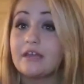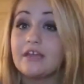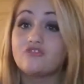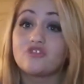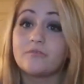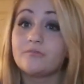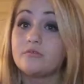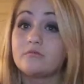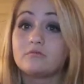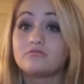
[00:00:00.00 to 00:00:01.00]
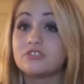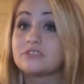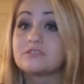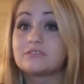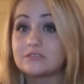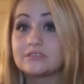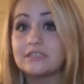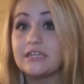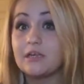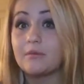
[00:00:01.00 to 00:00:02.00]
I had trouble just
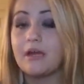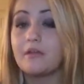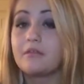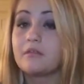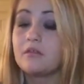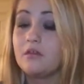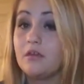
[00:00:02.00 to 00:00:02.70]
getting a breath.